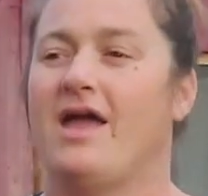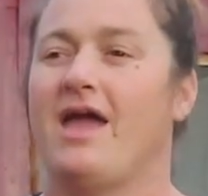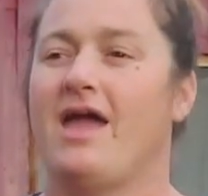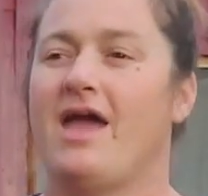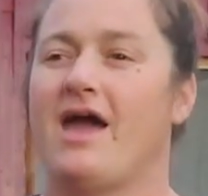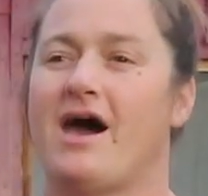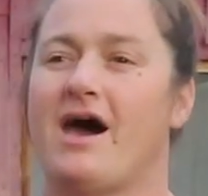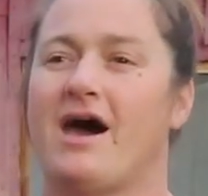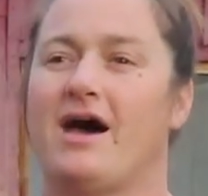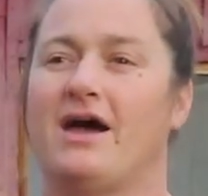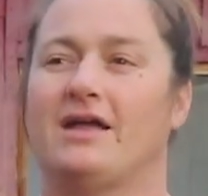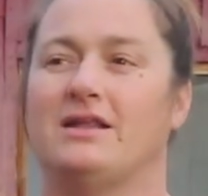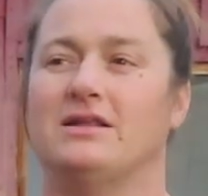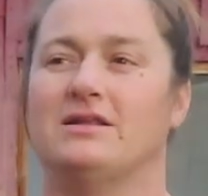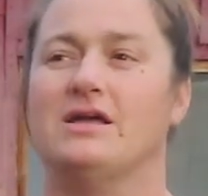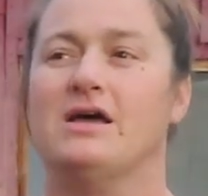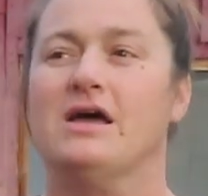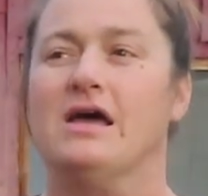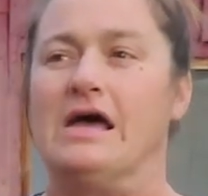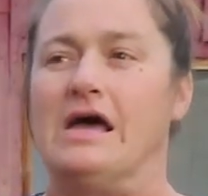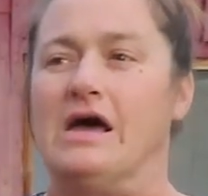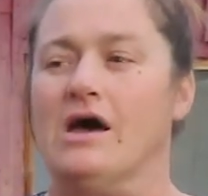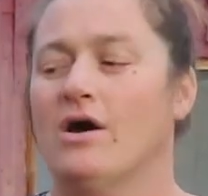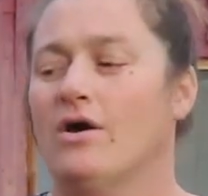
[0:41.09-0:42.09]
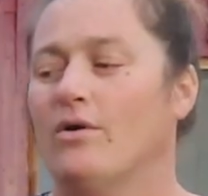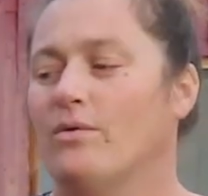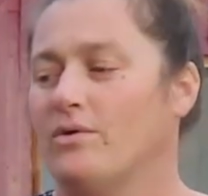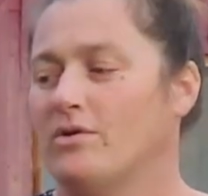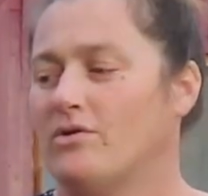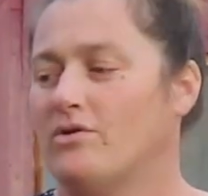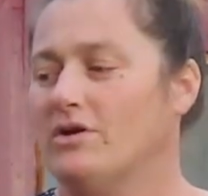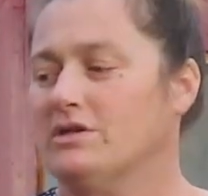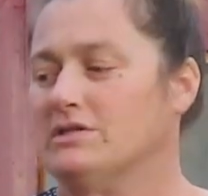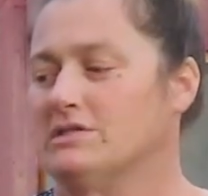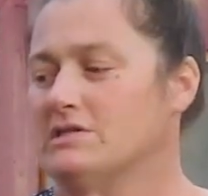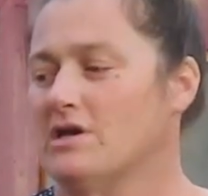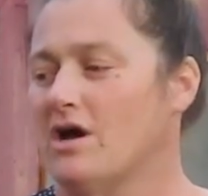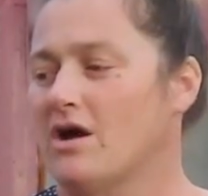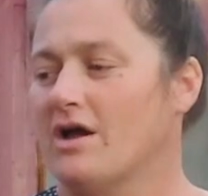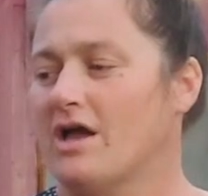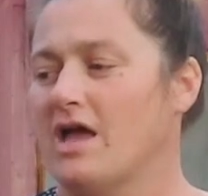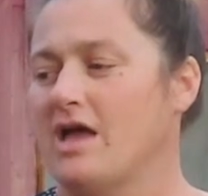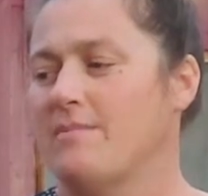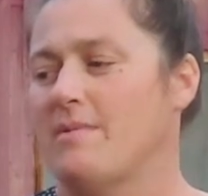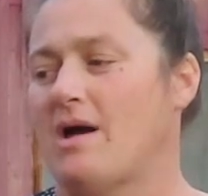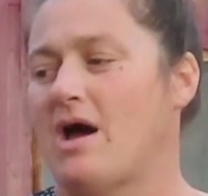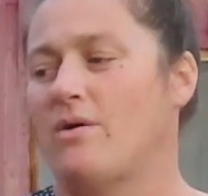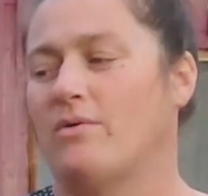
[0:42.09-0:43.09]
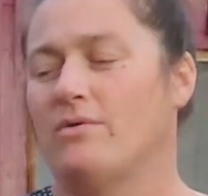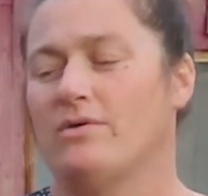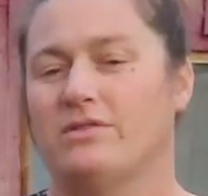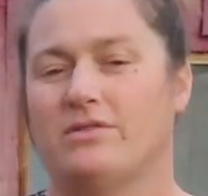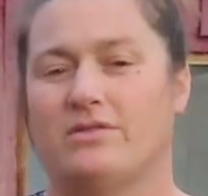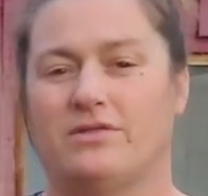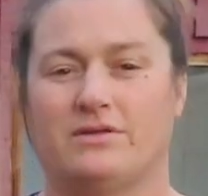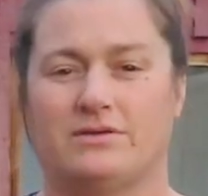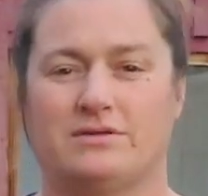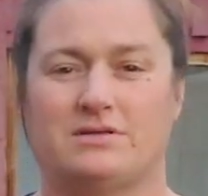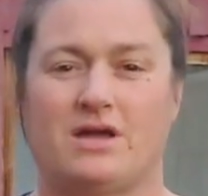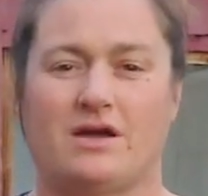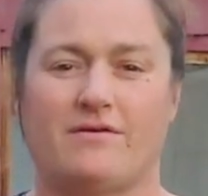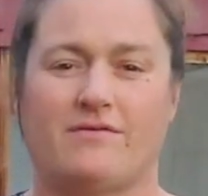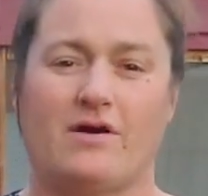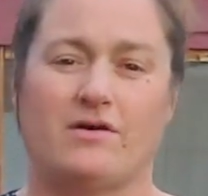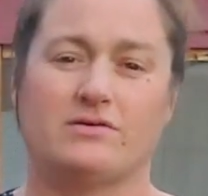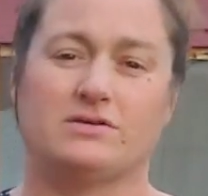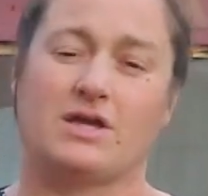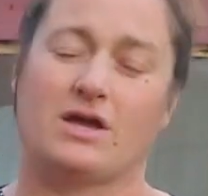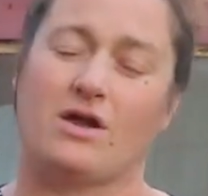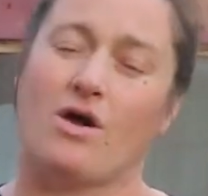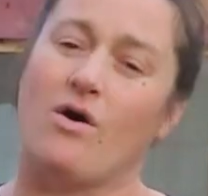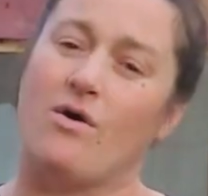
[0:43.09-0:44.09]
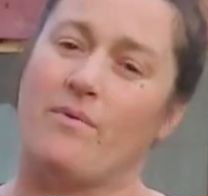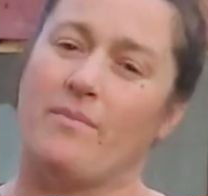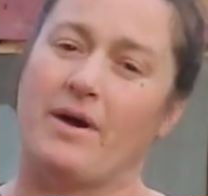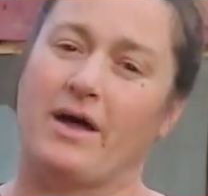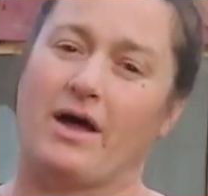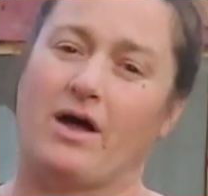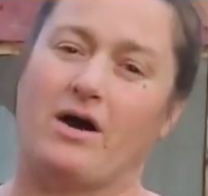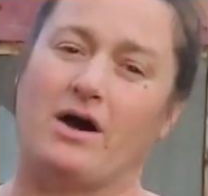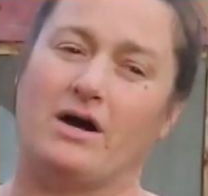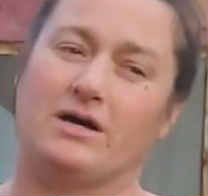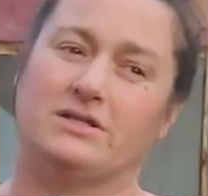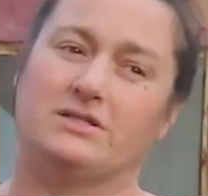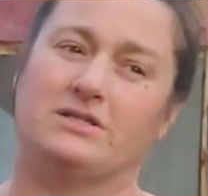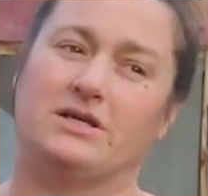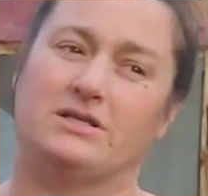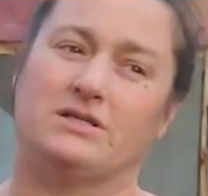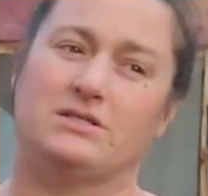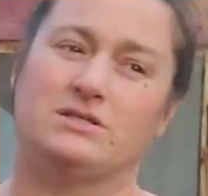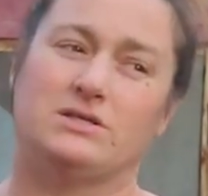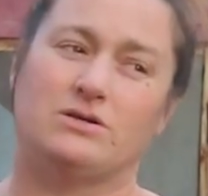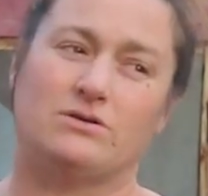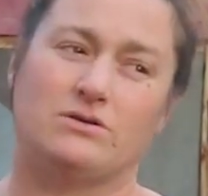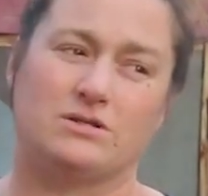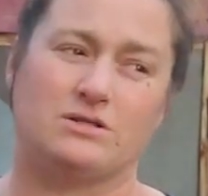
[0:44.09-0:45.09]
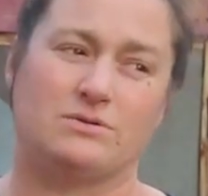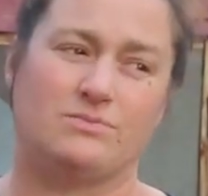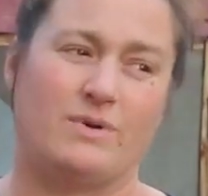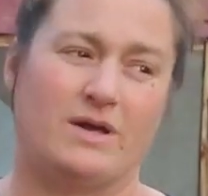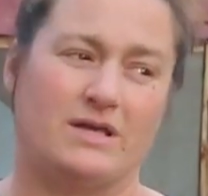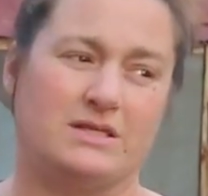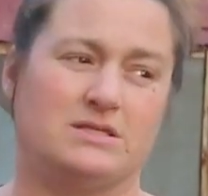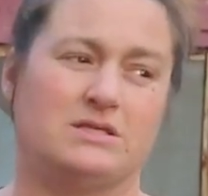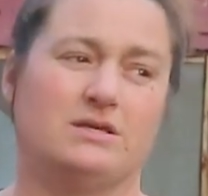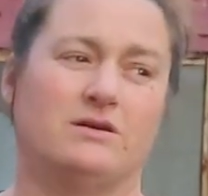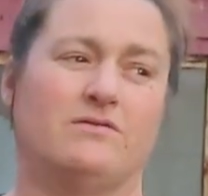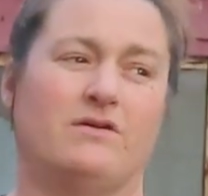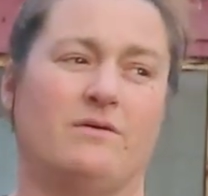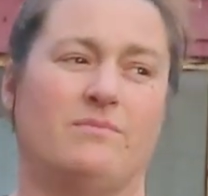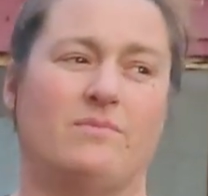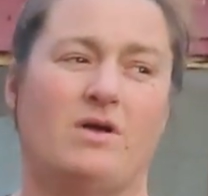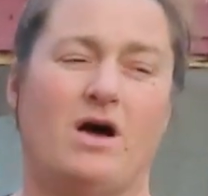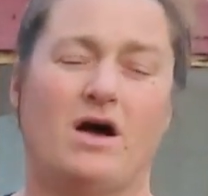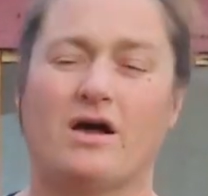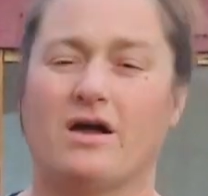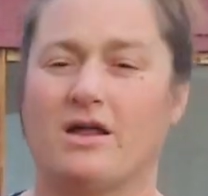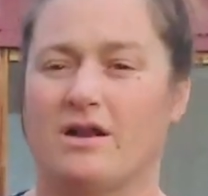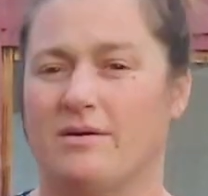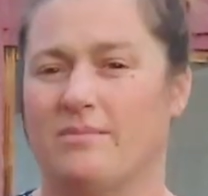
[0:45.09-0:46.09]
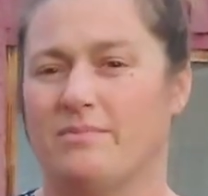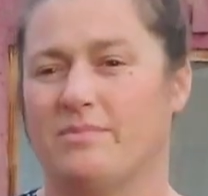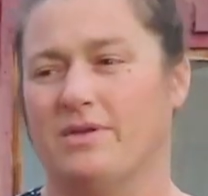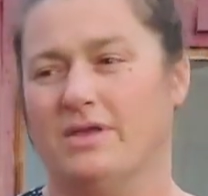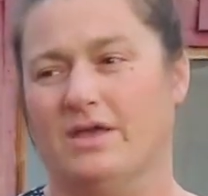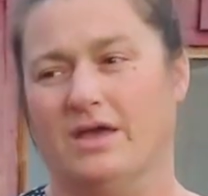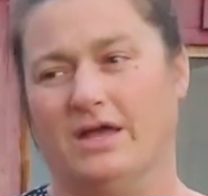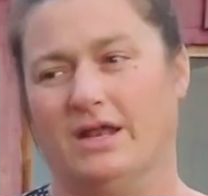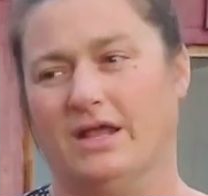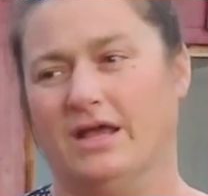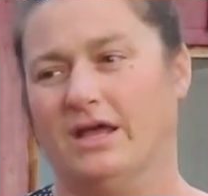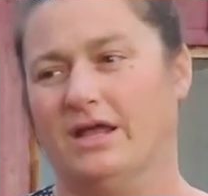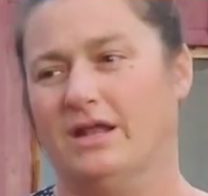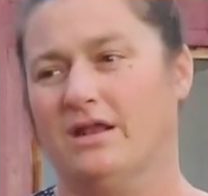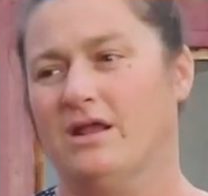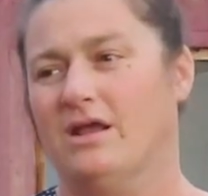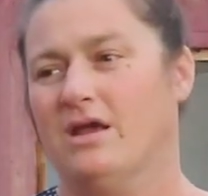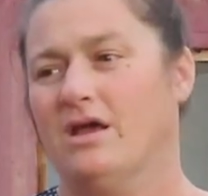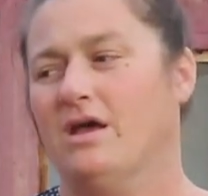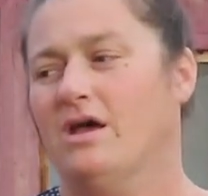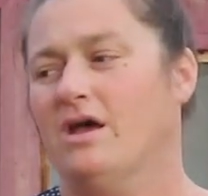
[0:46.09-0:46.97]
And when GreenStalk came out with this stuff, I was like, oh my gosh, that's so expensive, I'm not gonna get it.